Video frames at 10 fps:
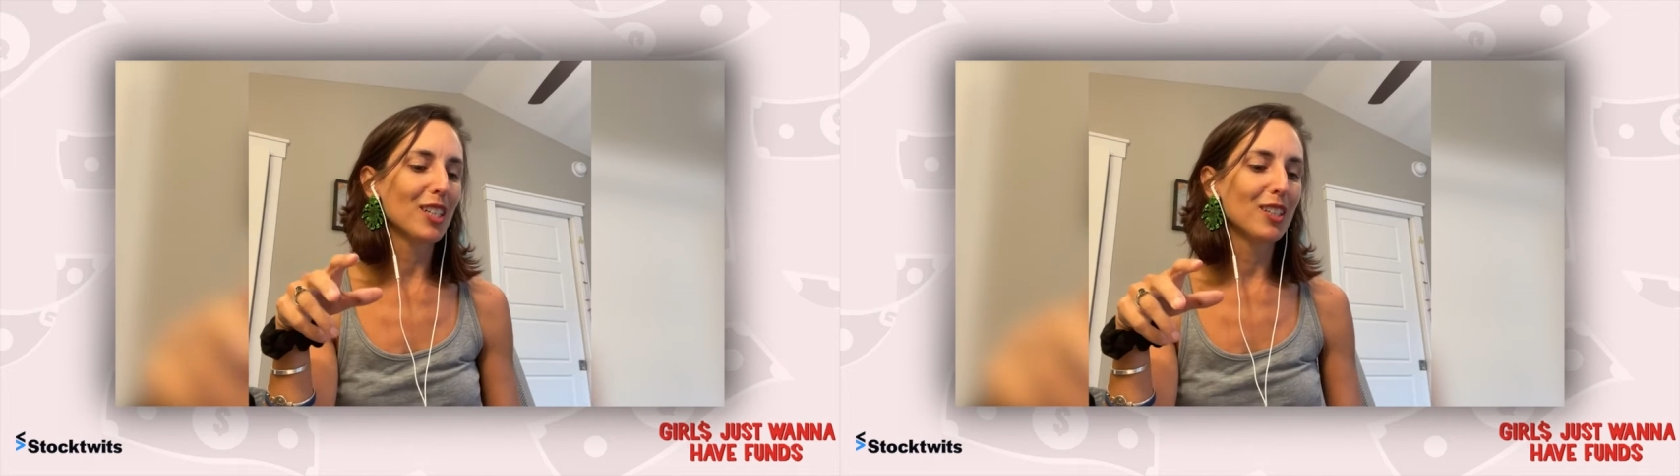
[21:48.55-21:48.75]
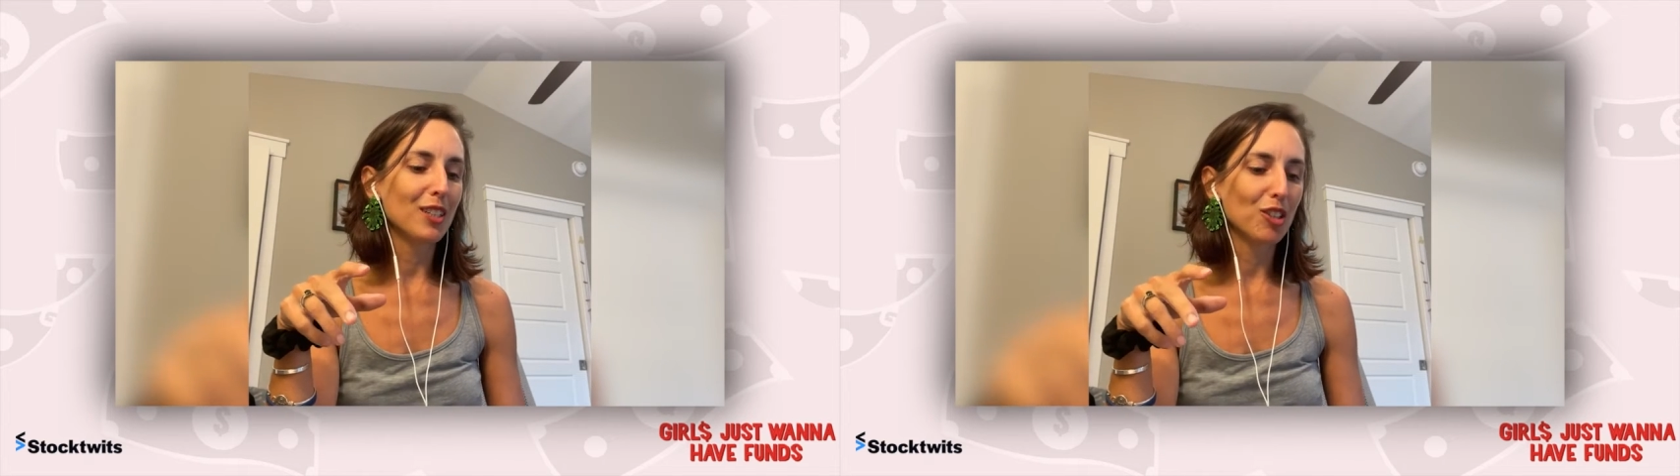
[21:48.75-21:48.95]

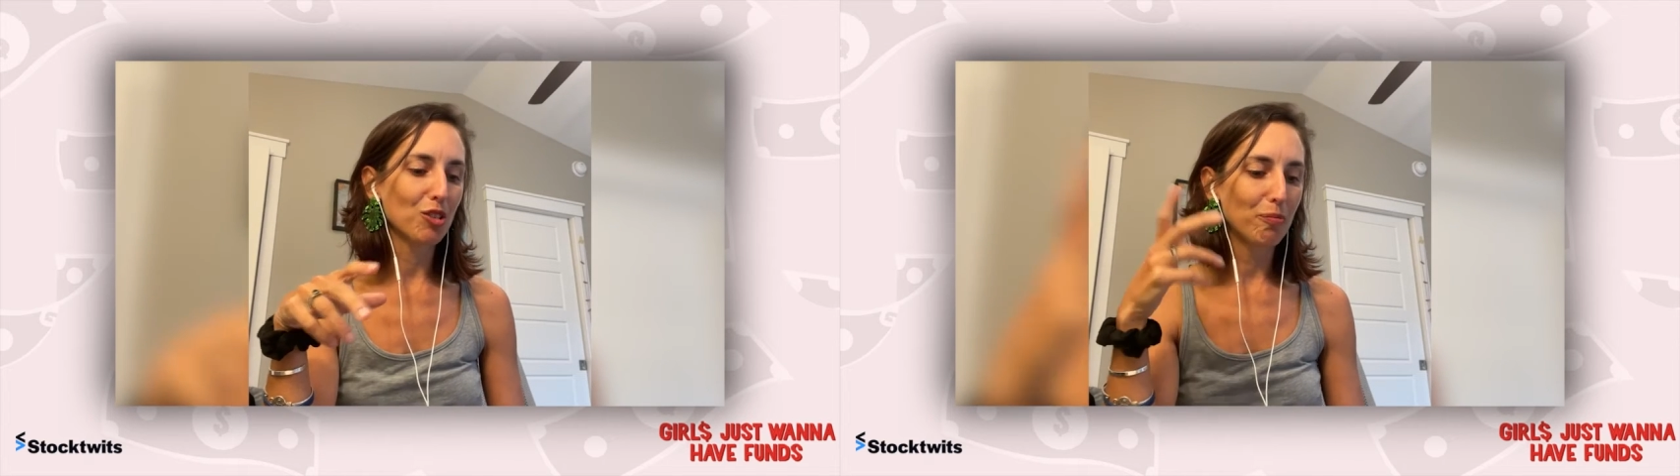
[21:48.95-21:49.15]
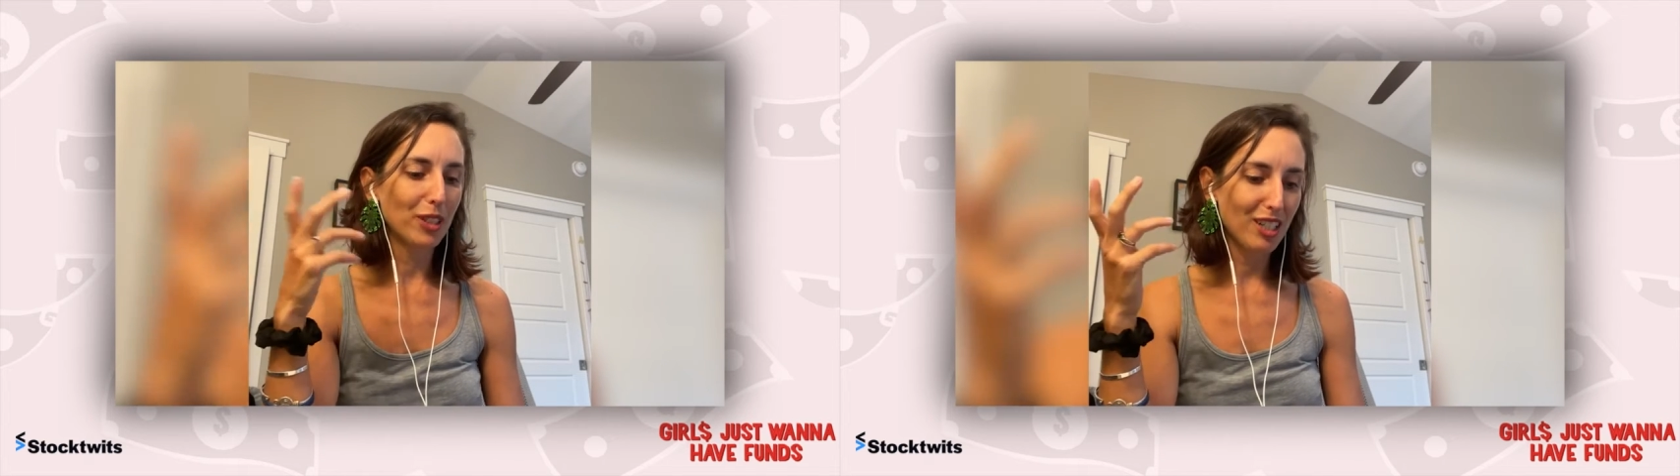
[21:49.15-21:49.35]
and then there's
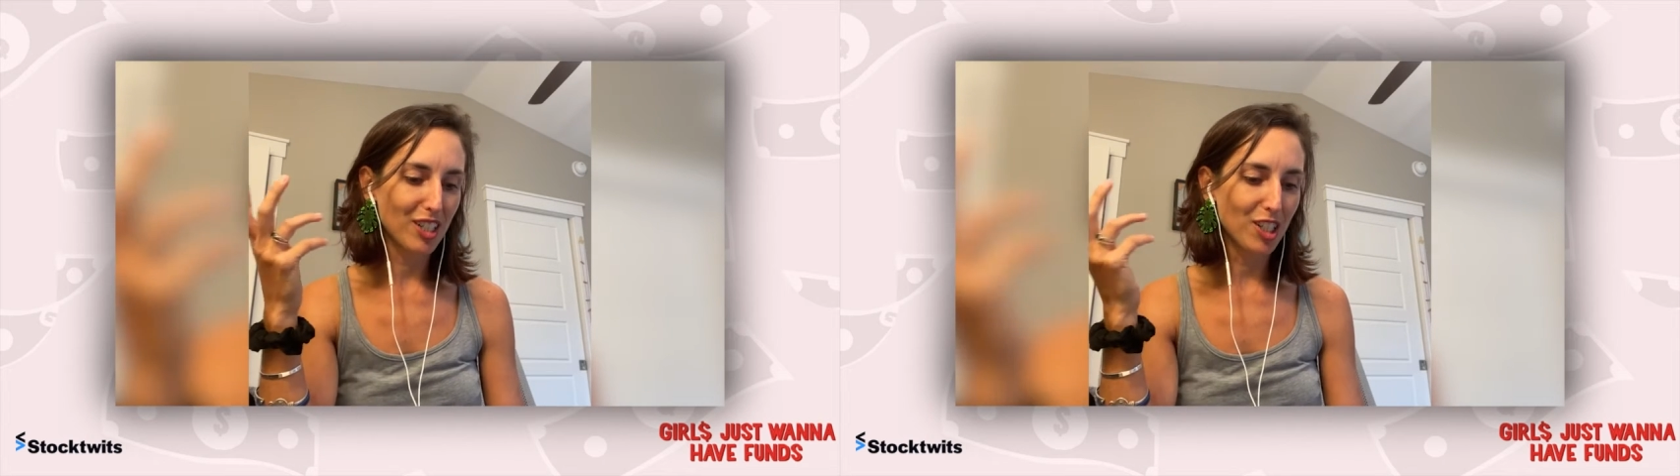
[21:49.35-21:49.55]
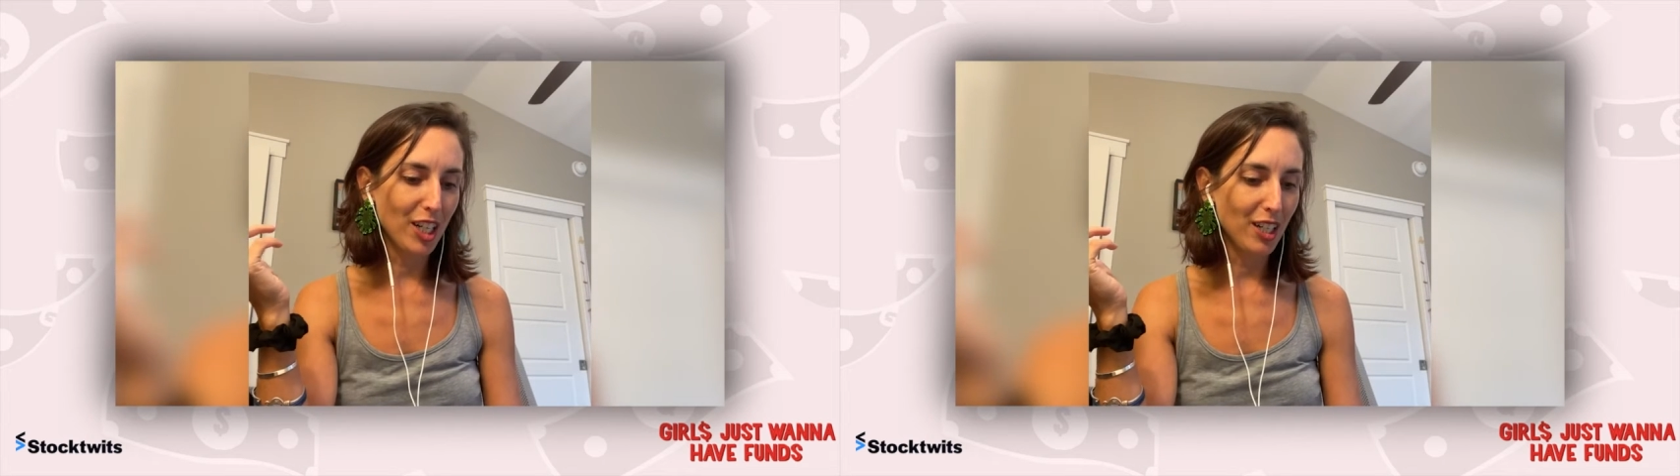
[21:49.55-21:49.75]

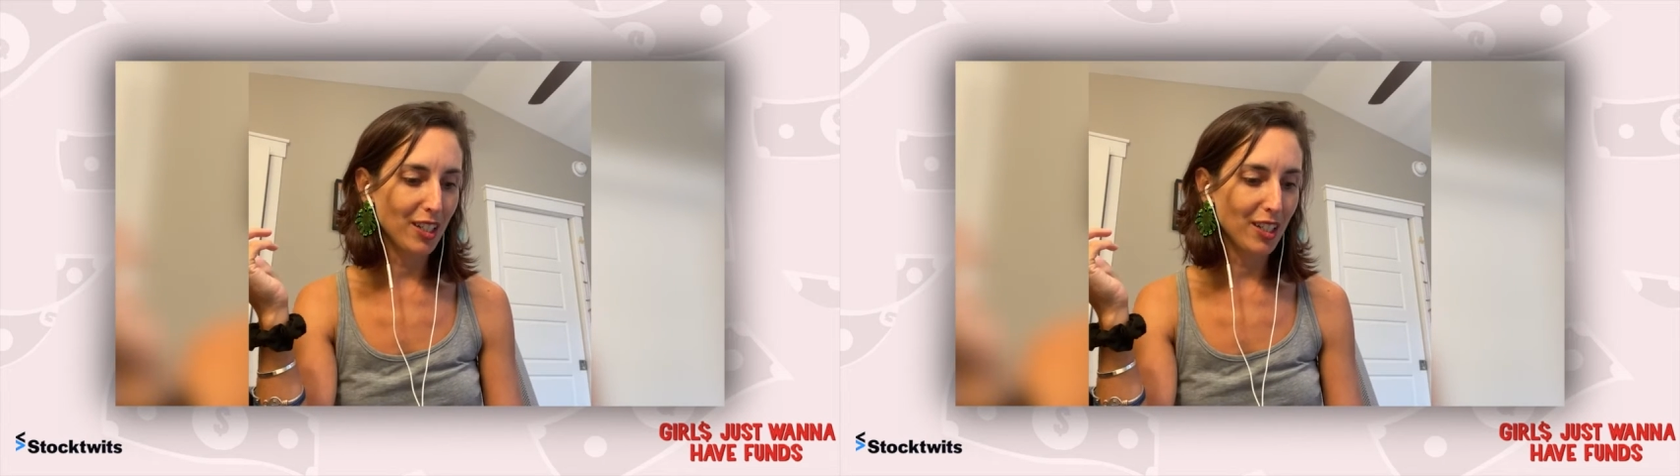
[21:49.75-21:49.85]
blockchain.